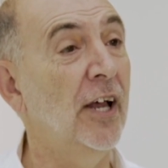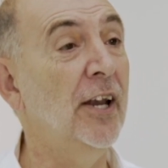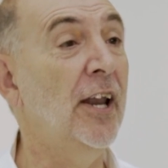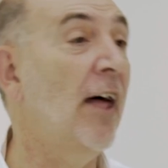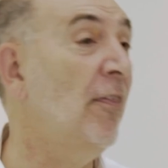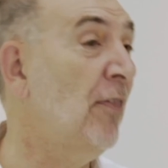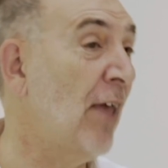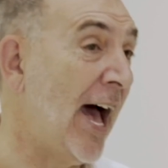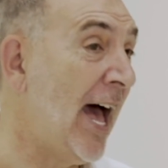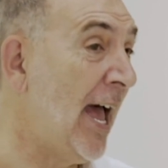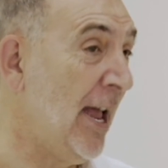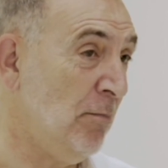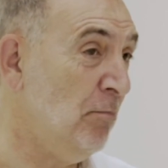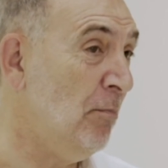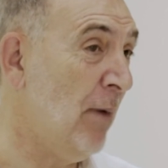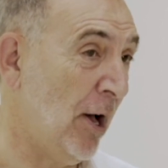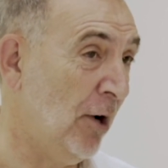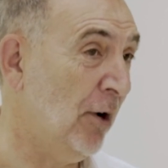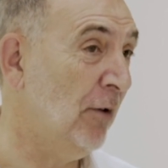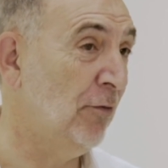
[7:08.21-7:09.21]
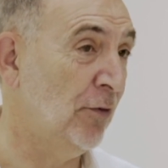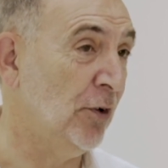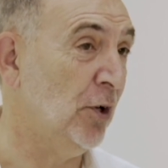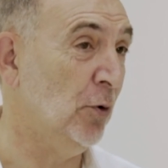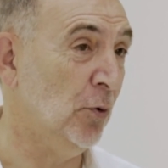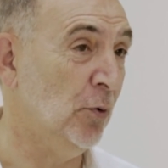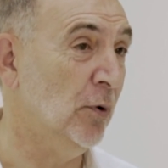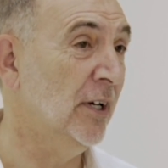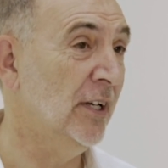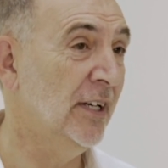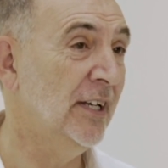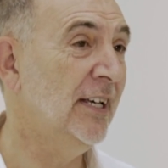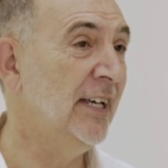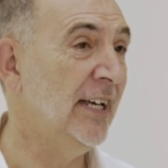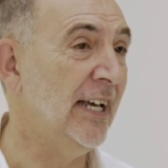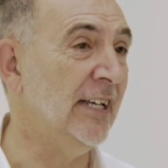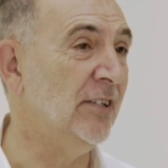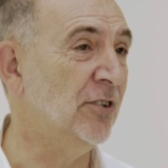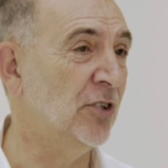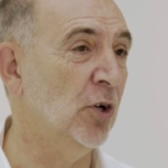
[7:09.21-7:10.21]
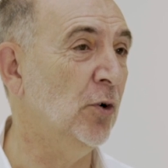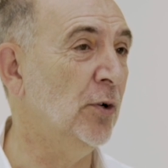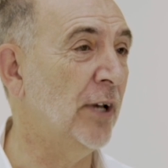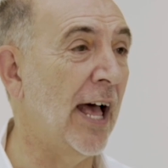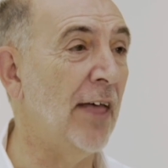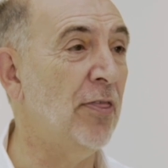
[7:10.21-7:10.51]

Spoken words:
And that in my view, is good.